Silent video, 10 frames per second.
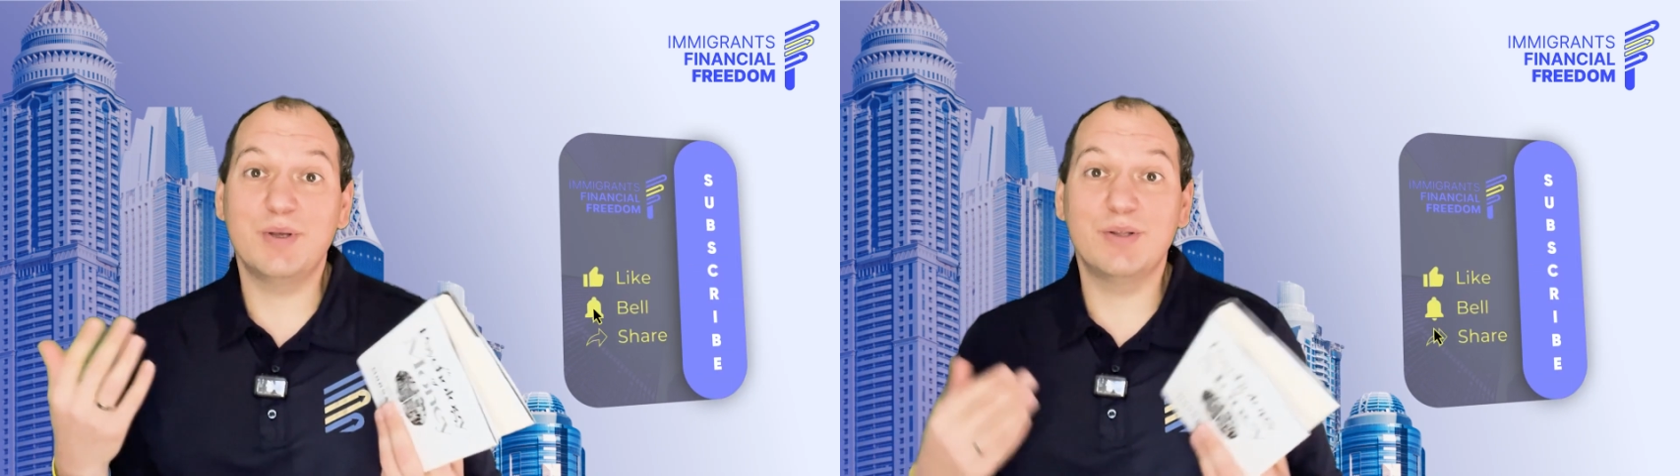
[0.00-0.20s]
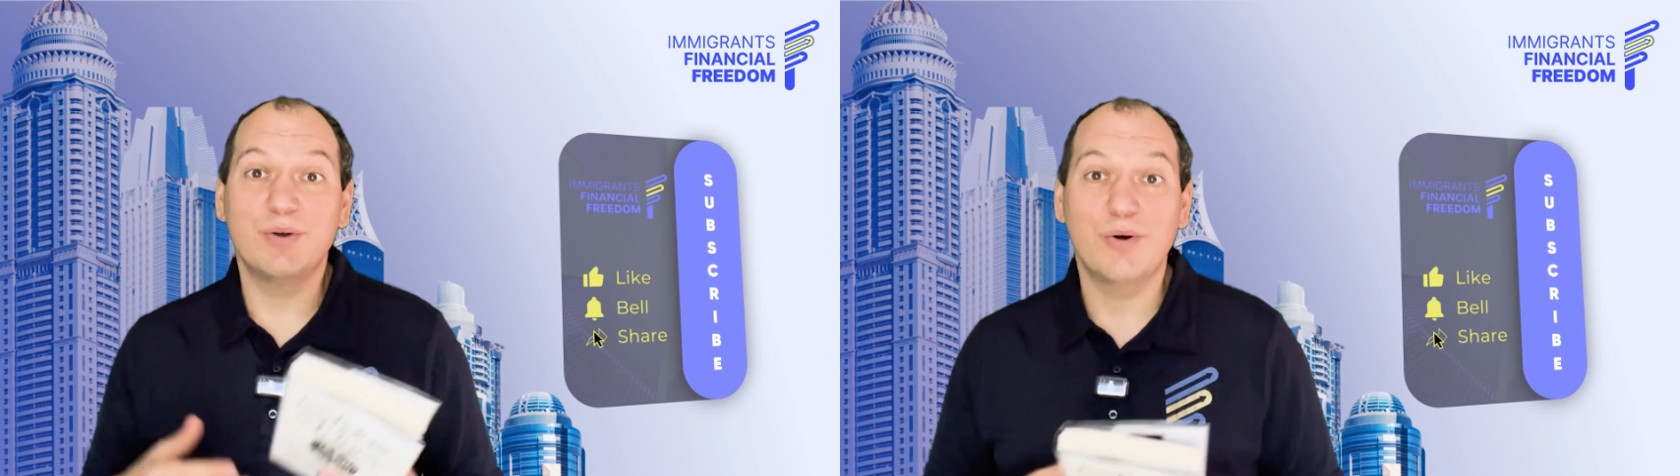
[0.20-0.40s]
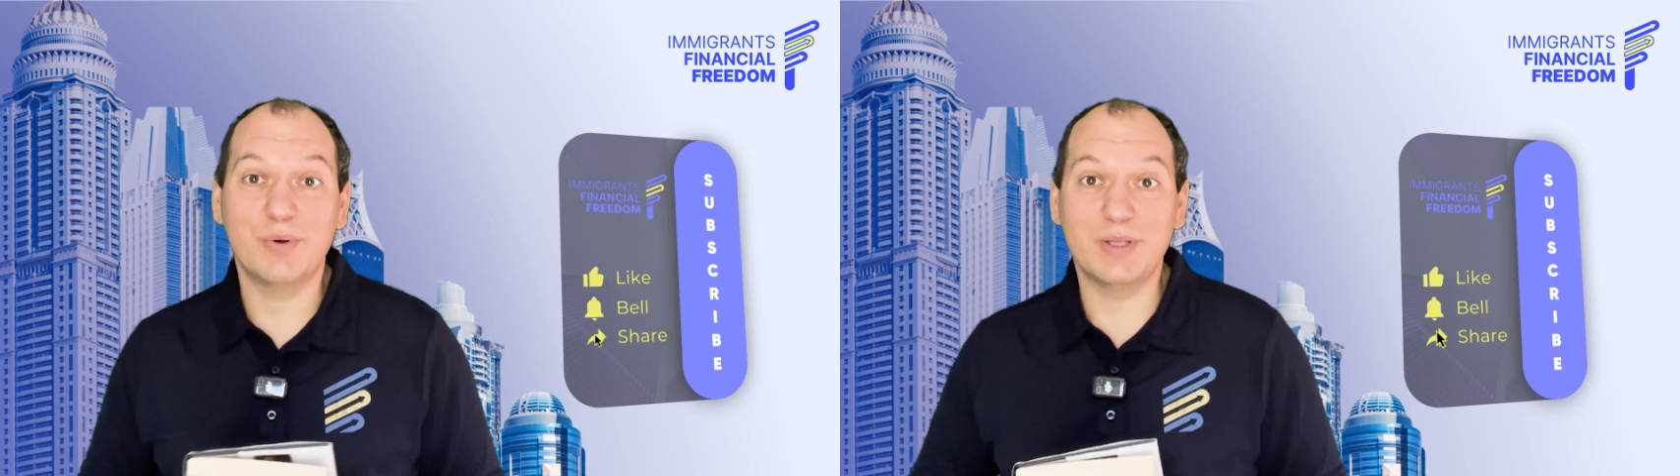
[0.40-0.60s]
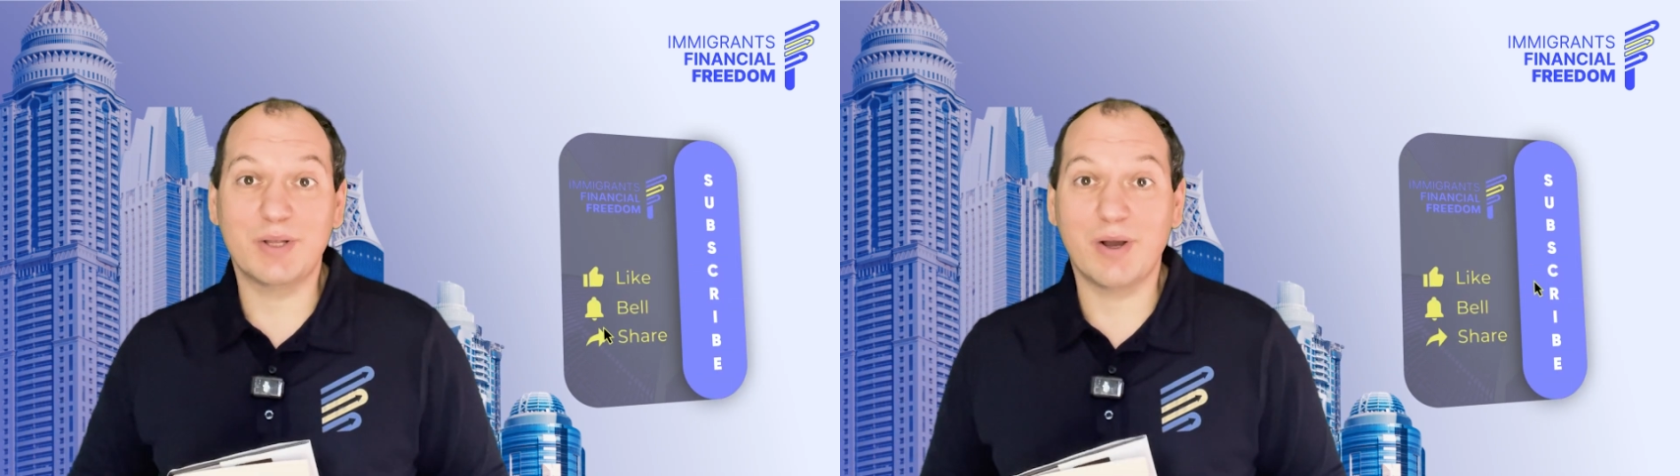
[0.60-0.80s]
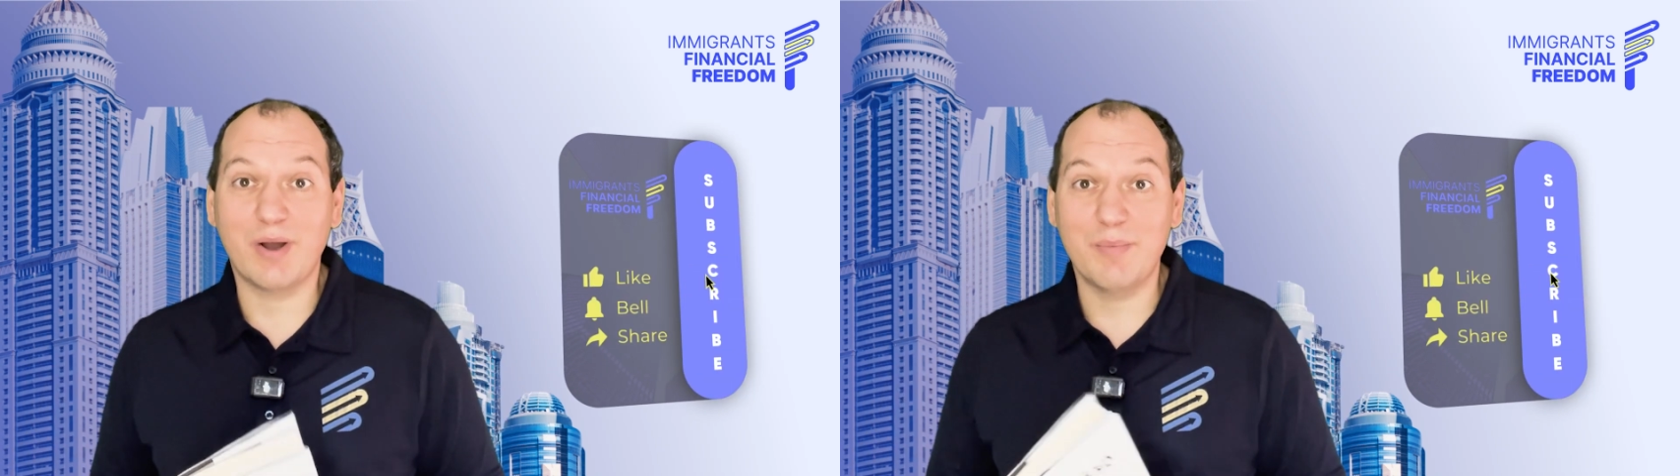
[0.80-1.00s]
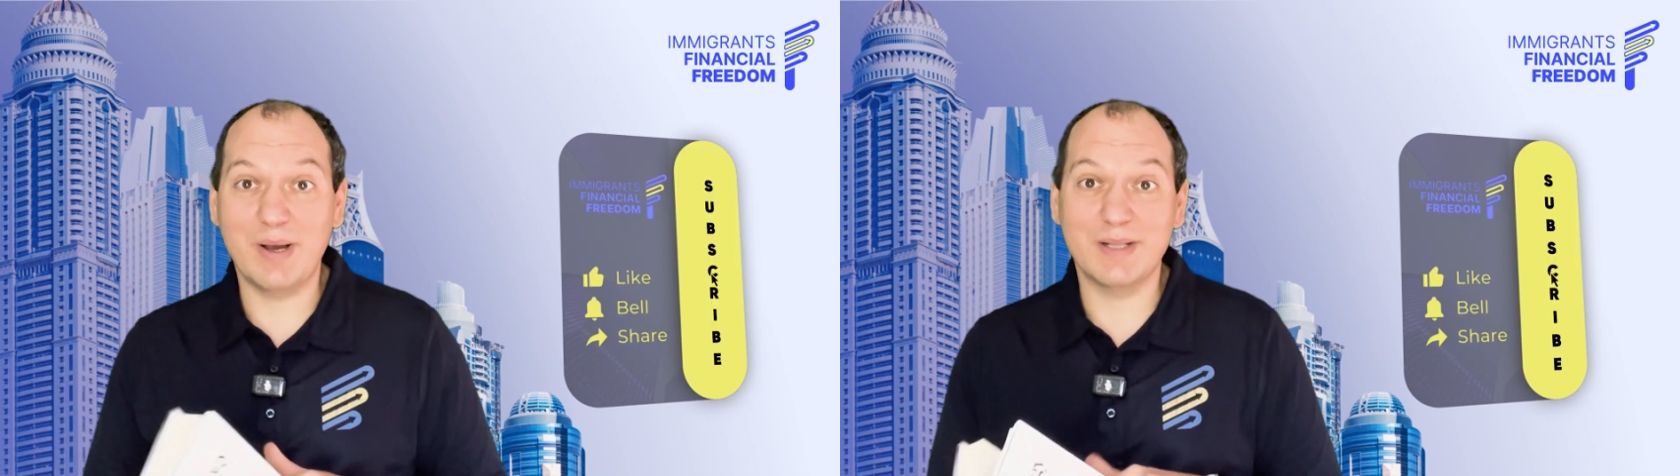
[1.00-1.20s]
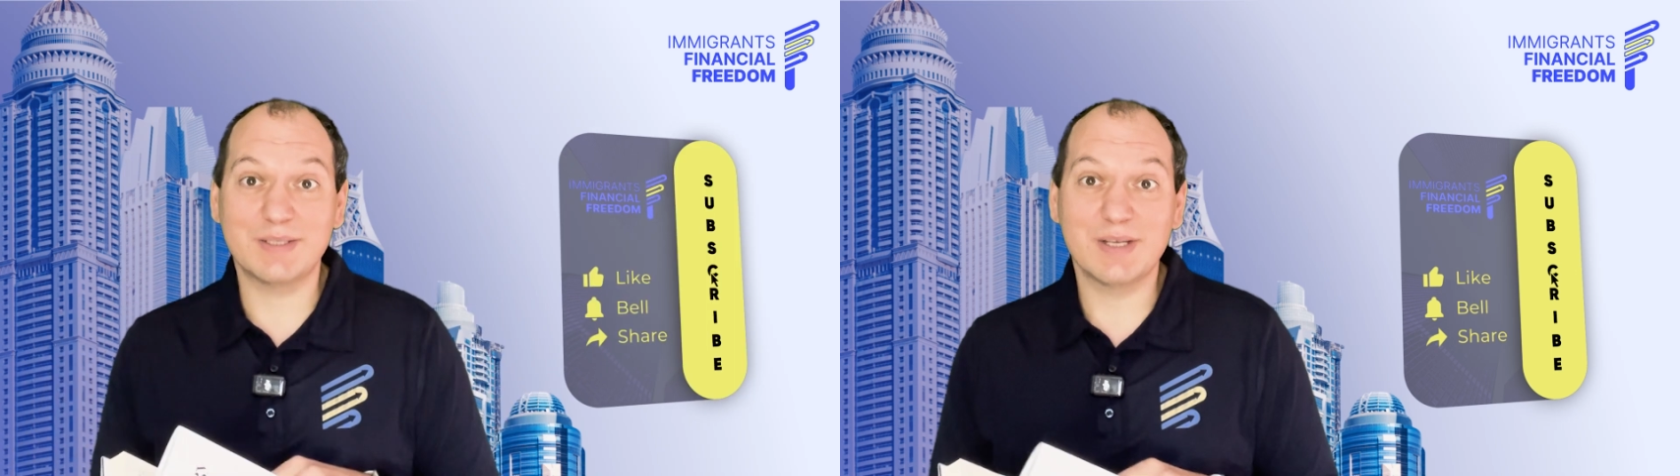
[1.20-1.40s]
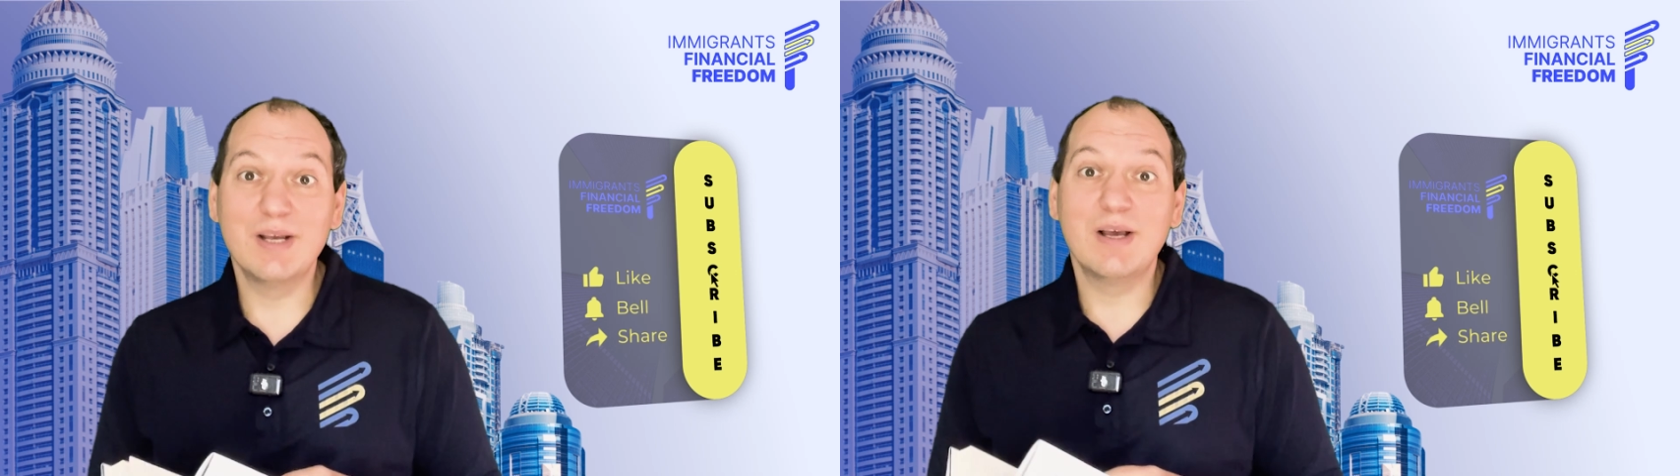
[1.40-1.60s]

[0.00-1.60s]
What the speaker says: know in the comments,